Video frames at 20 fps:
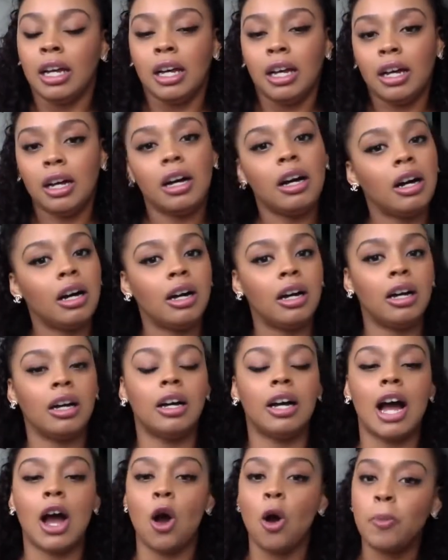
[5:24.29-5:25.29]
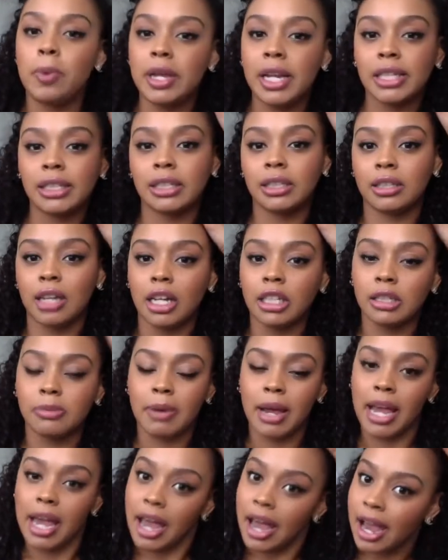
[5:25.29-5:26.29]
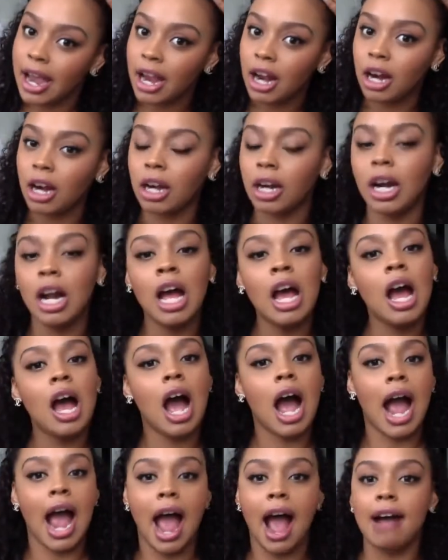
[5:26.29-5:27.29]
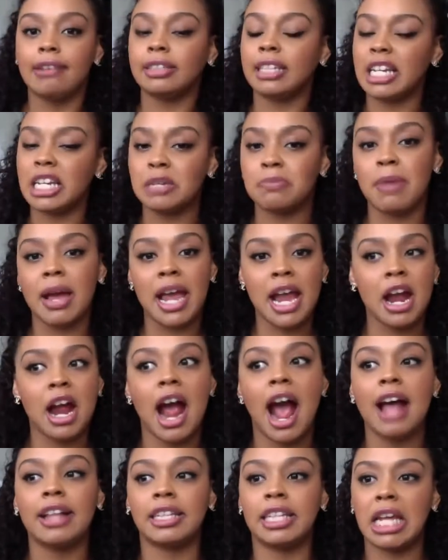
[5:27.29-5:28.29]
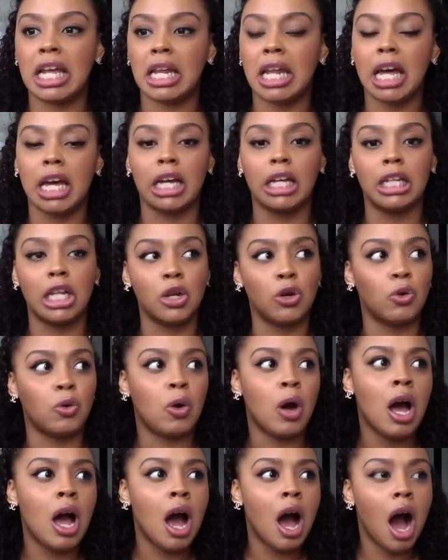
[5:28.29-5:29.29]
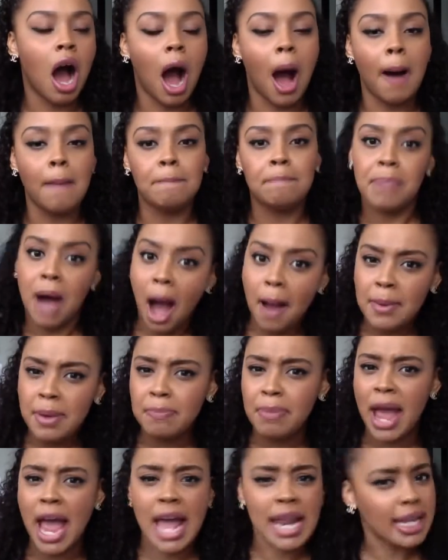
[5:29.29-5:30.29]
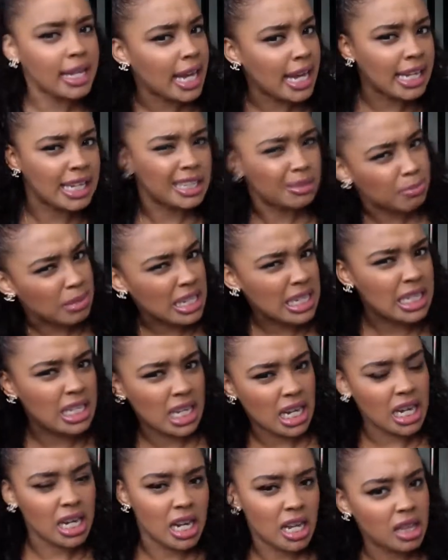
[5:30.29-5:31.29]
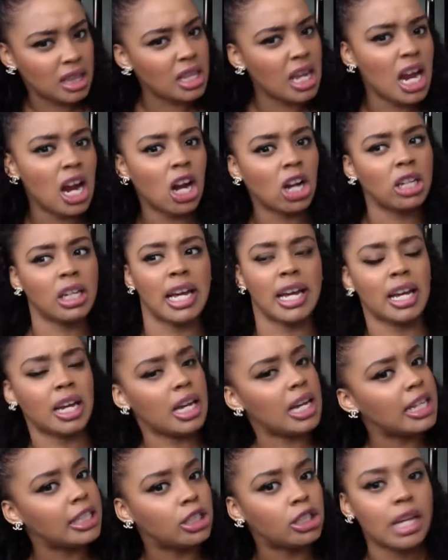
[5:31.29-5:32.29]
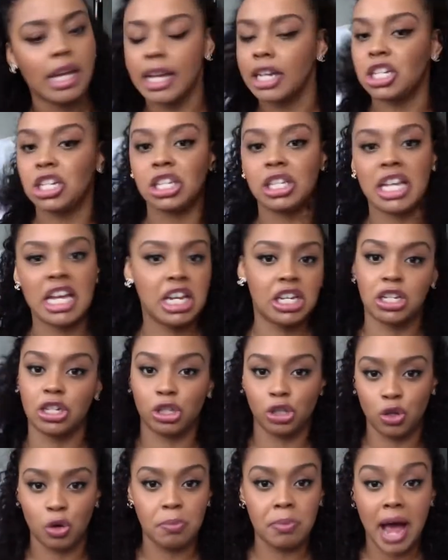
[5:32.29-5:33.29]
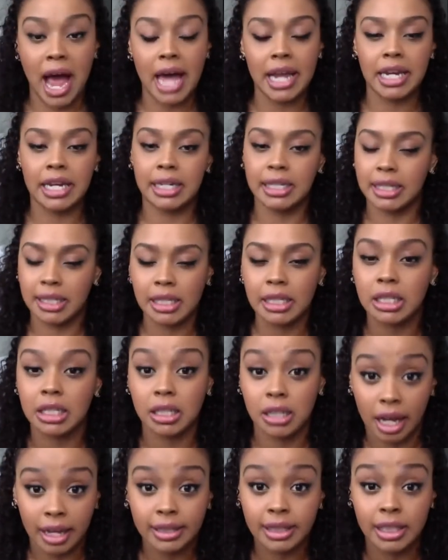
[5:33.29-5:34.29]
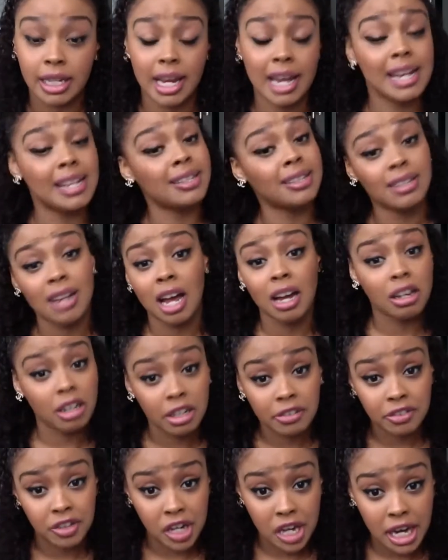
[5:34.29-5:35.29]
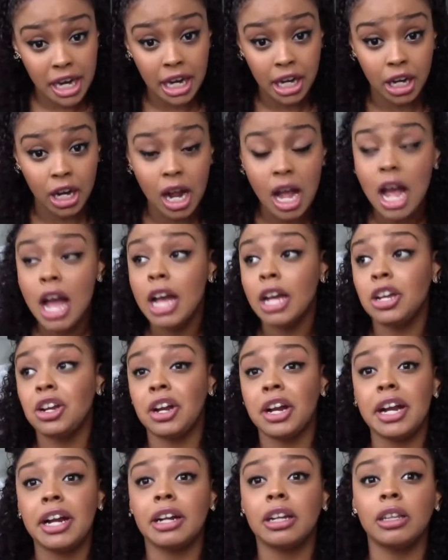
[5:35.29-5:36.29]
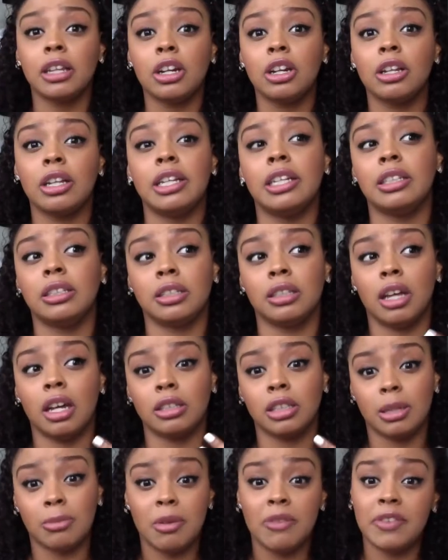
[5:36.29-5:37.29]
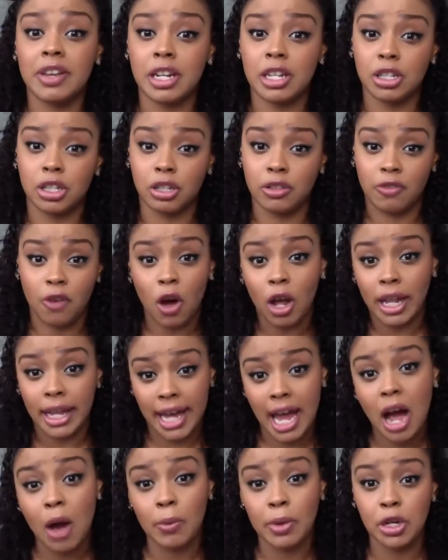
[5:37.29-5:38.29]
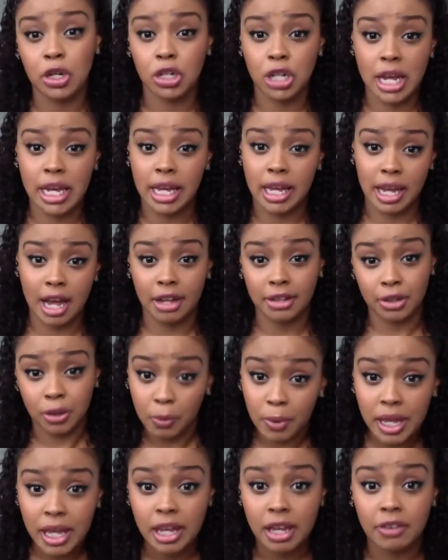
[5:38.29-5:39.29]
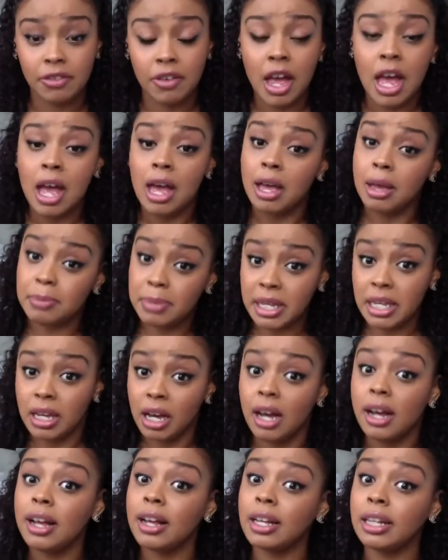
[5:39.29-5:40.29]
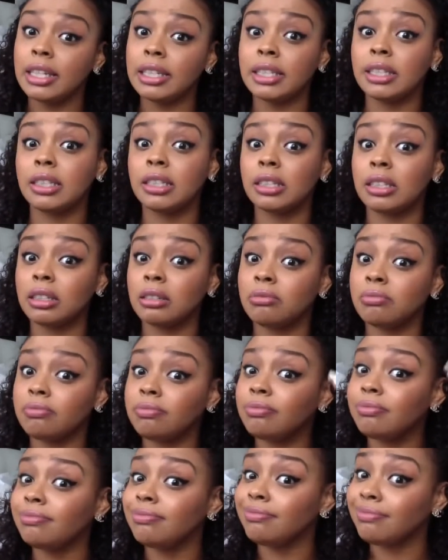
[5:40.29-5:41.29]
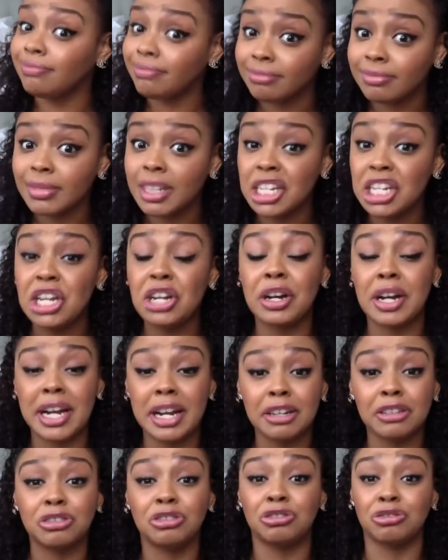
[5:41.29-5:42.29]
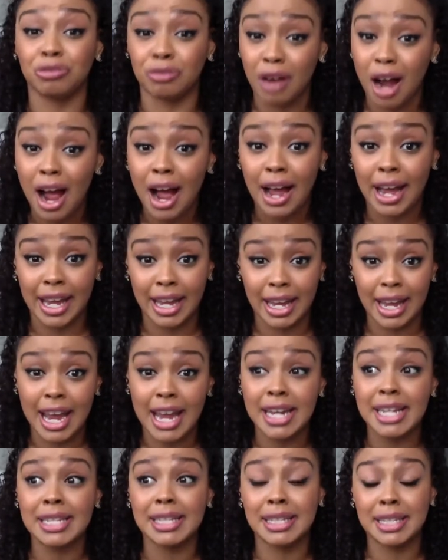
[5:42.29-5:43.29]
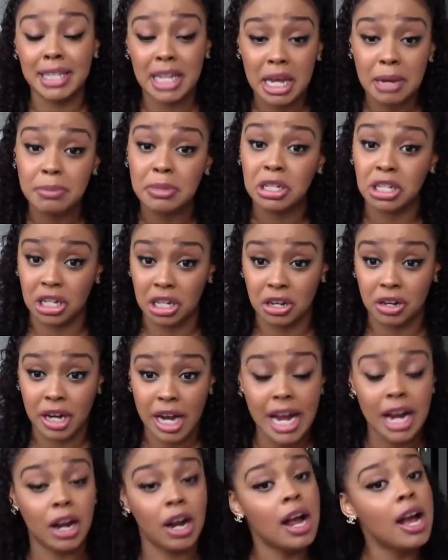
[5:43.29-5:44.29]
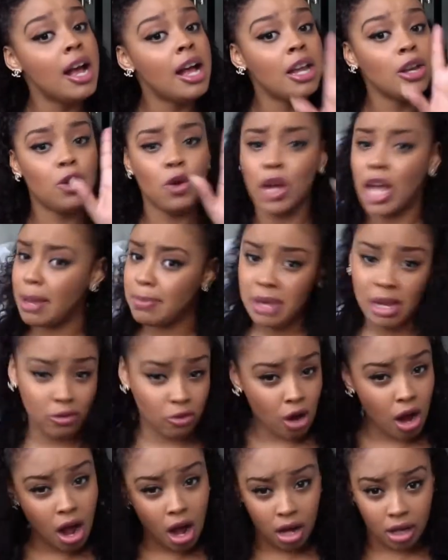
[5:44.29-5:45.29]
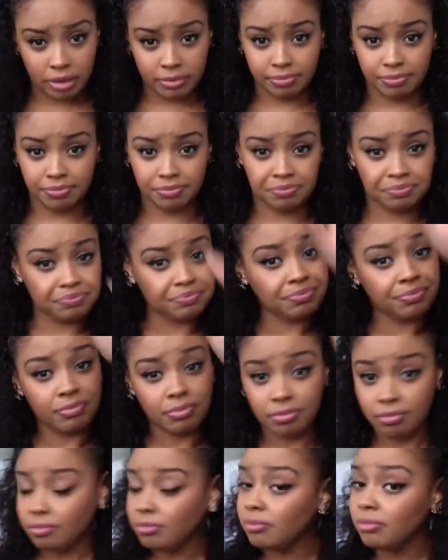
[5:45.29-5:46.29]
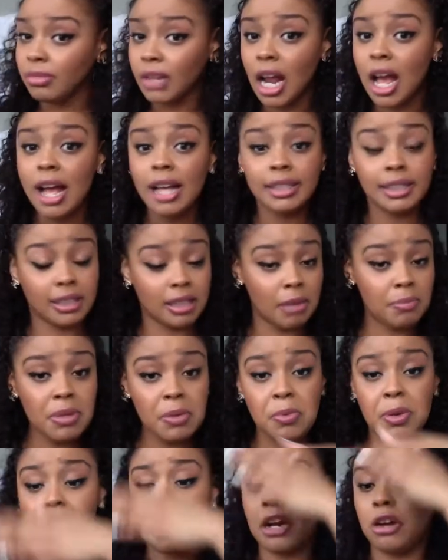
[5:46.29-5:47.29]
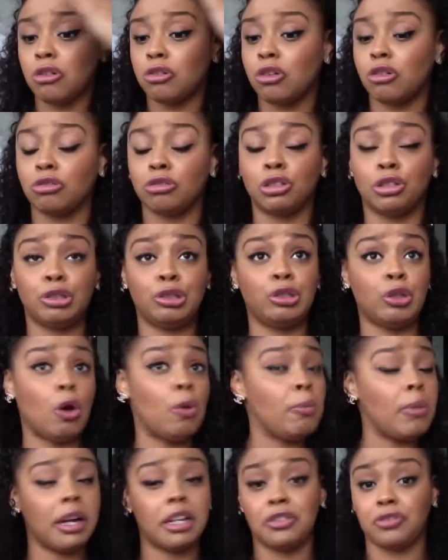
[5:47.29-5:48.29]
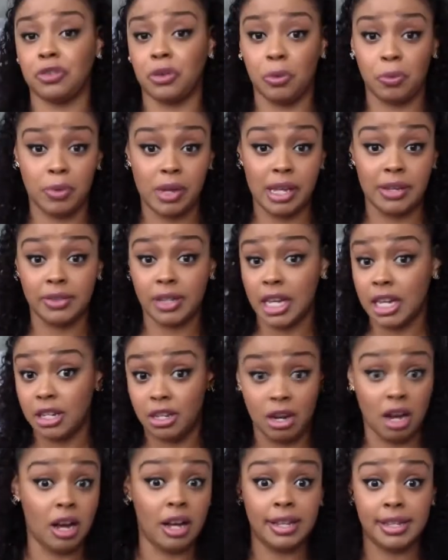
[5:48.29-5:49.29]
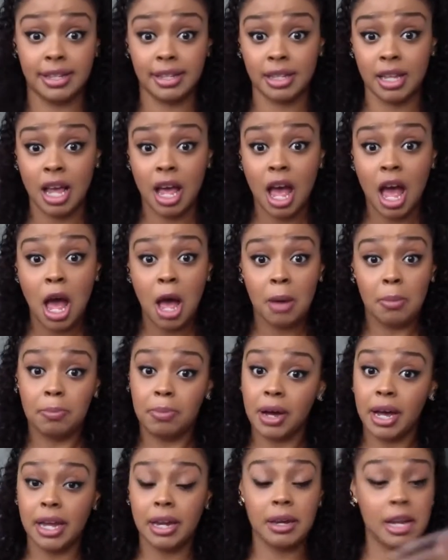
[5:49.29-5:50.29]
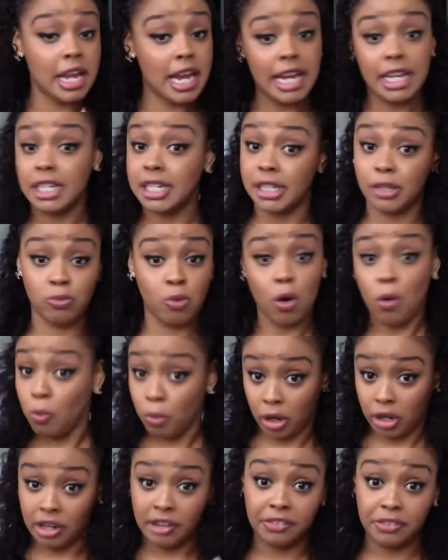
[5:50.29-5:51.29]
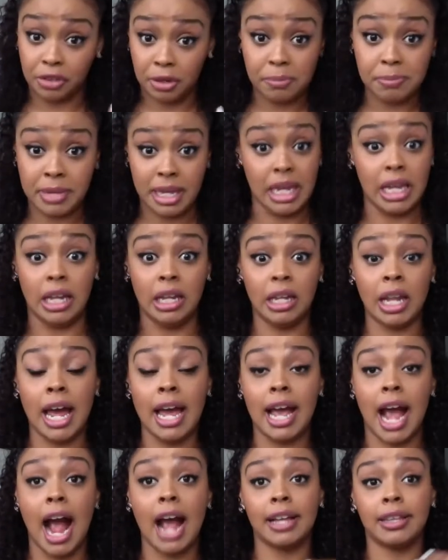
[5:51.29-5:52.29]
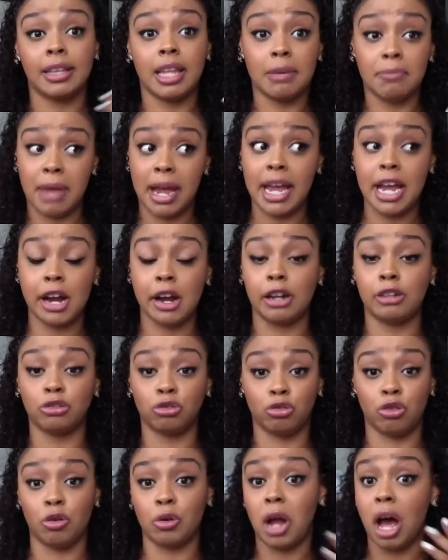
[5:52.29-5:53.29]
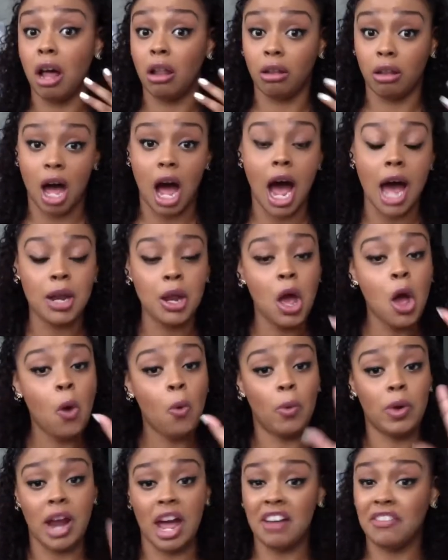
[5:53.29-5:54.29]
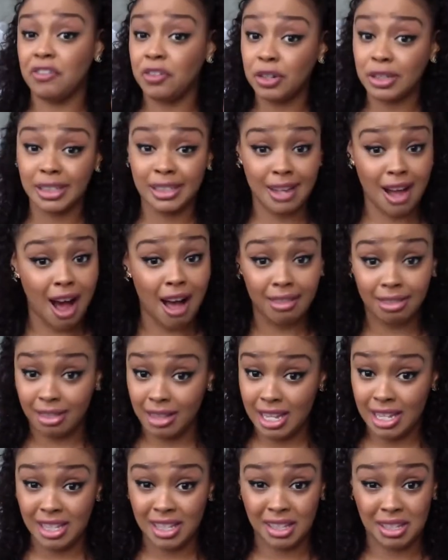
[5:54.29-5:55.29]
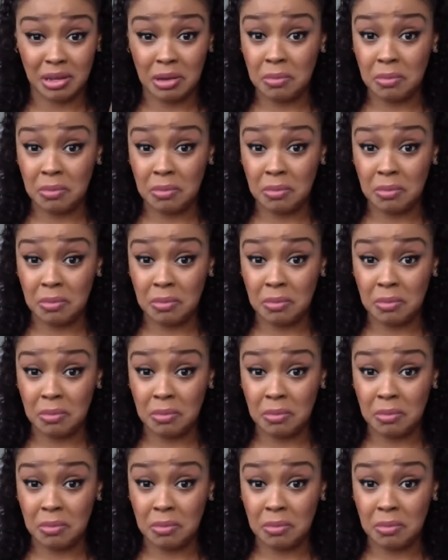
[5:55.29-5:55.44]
I hope he doesn't touch my hair. I have to itch my hair. I have to get, like, a little bobby pin, like, be digging in there. Like, it just itches so bad, and it's disgusting, and it's not good for your hair. Your hair literally, some of it is falling out when you're taking out the weave because your hair's dry and it's damaging your hair. Don't get me wrong. Some people's hair grows so much from weaves. It does. But it just won't work for me. Like, I think my hair has grown a lot. When I first got these